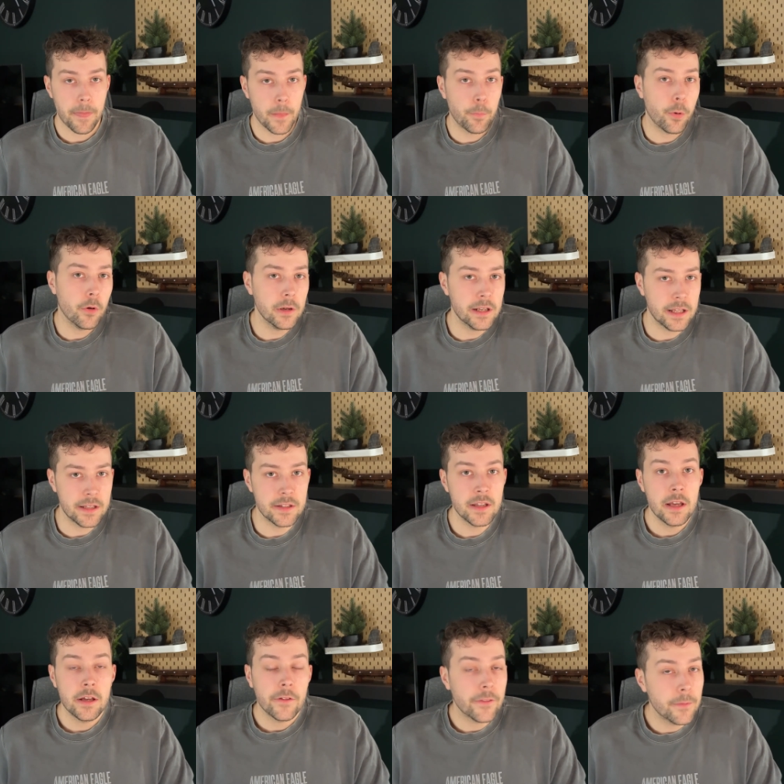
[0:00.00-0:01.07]
The point is,
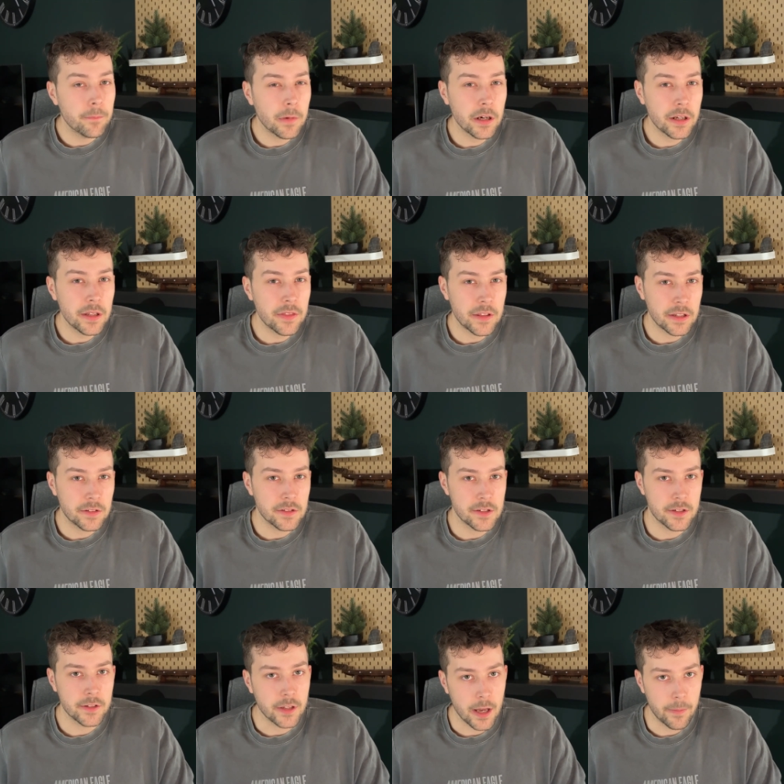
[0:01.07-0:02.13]
the market thinks
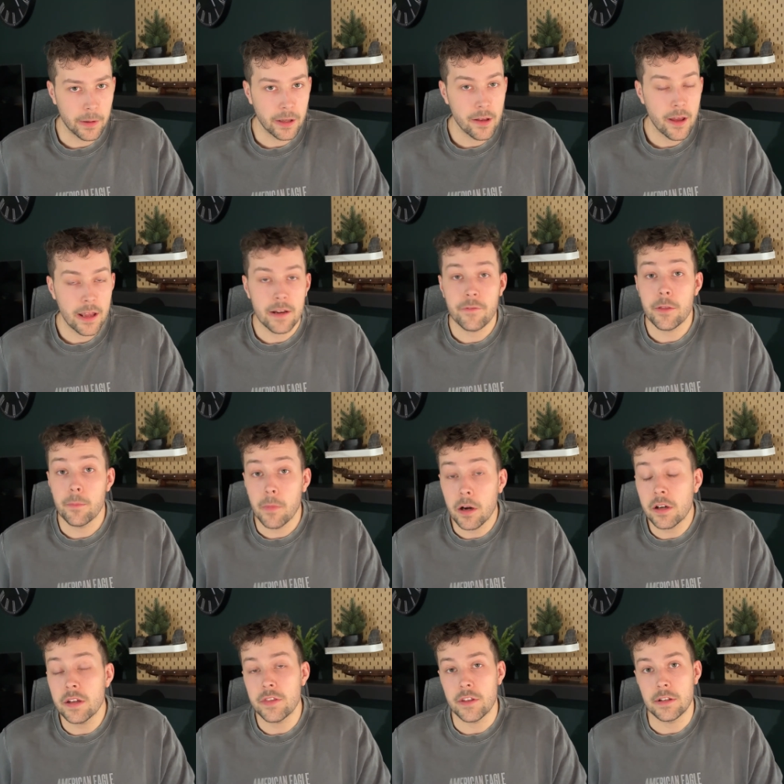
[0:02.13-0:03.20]
this is coming. And if the
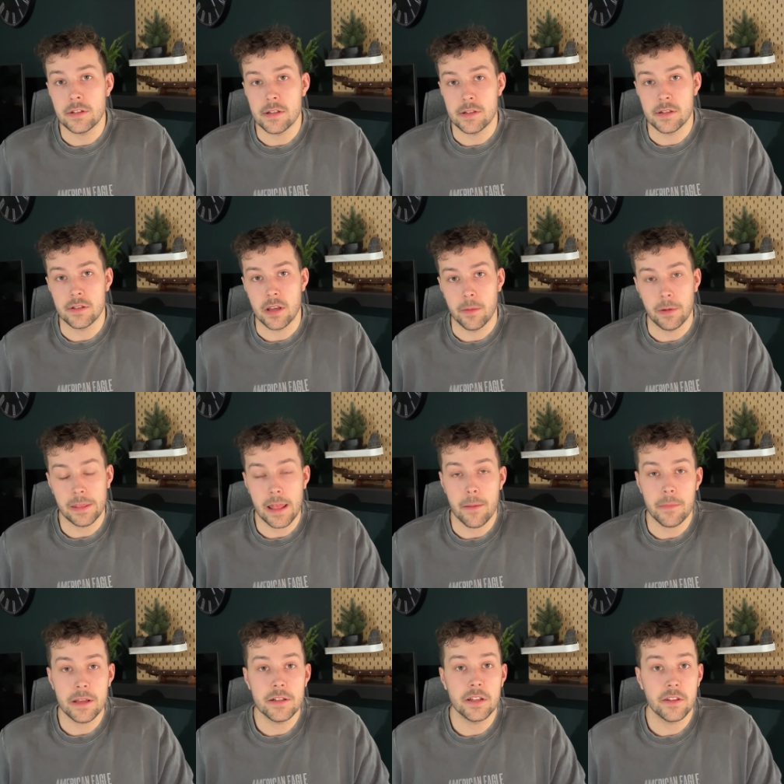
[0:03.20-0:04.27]
market thinks this is coming,
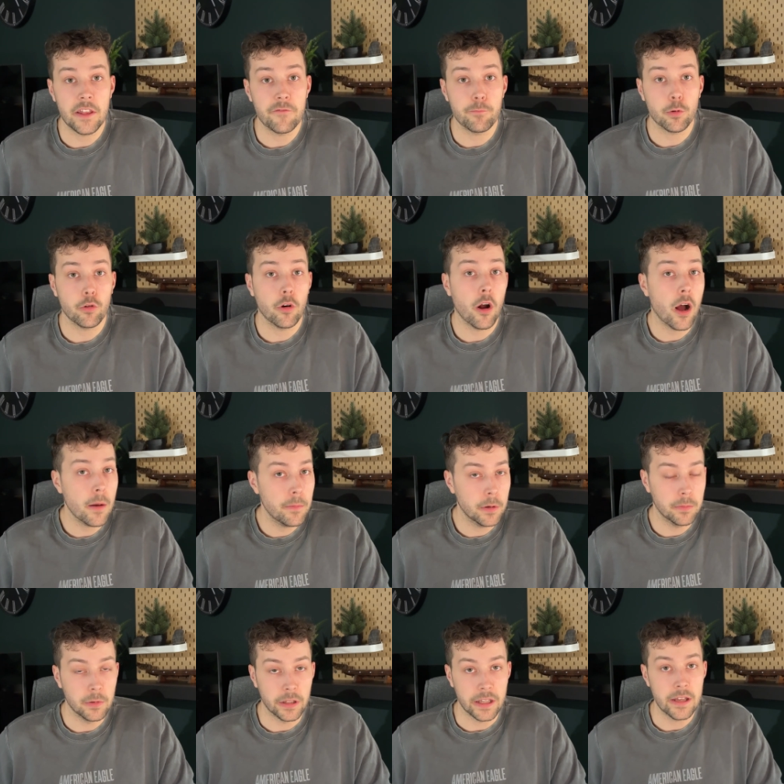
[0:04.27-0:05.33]
that means that they've
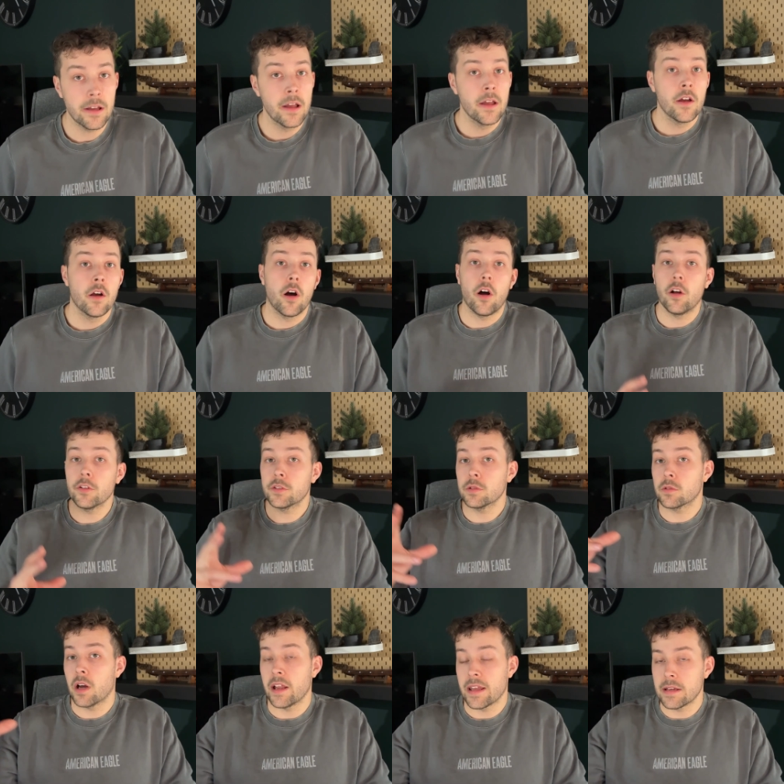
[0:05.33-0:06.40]
probably
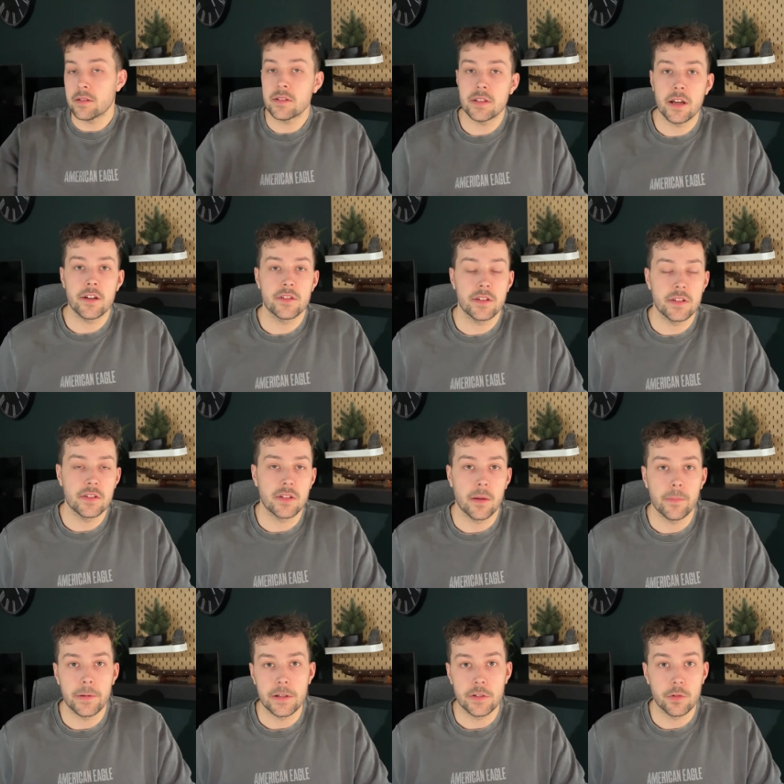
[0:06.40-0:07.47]
also got insiders at these
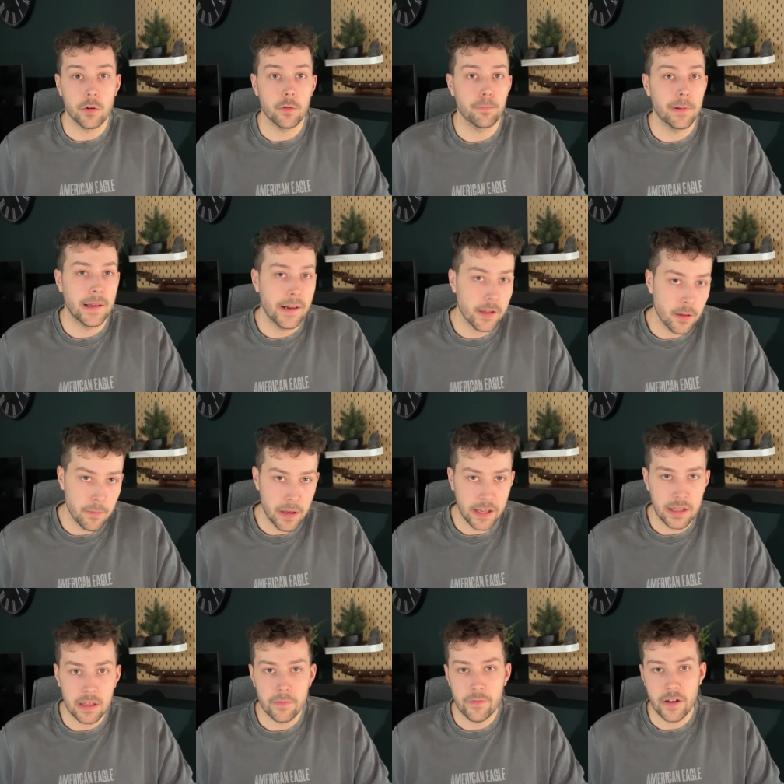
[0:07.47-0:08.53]
companies who are planning on
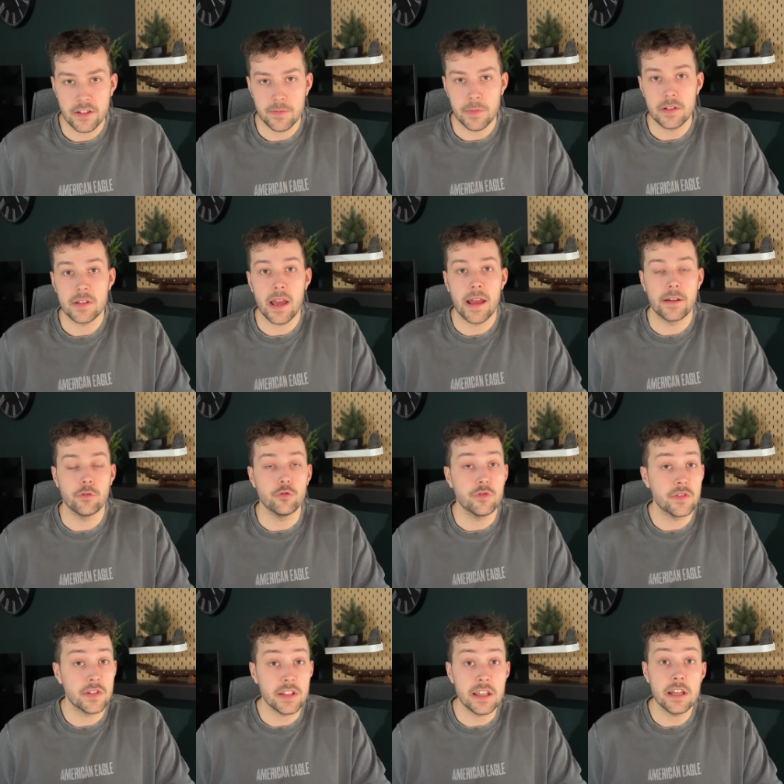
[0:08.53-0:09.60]
making investments and who
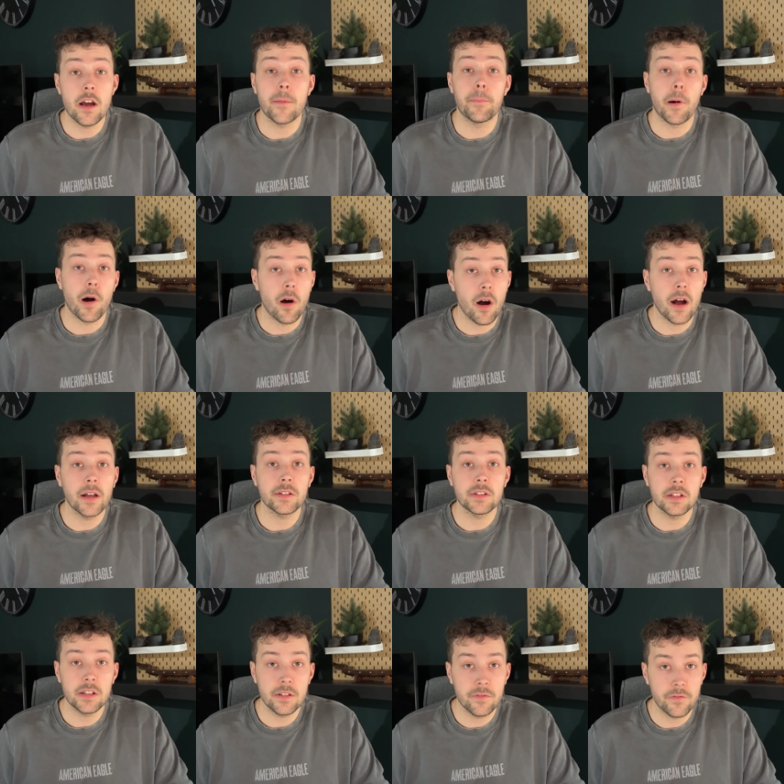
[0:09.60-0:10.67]
see a
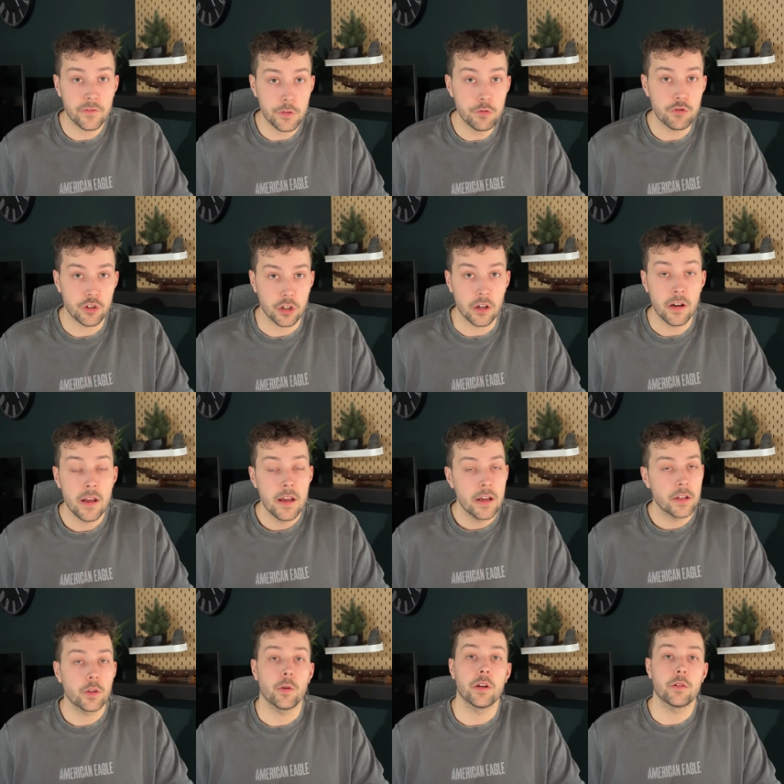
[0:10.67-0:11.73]
positive future
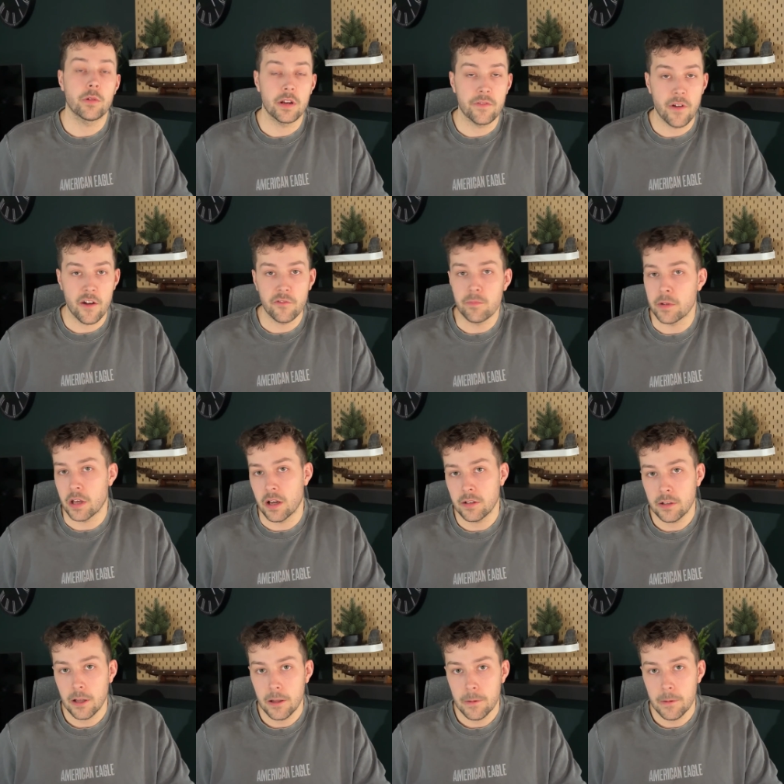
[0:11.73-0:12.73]
2025 and beyond.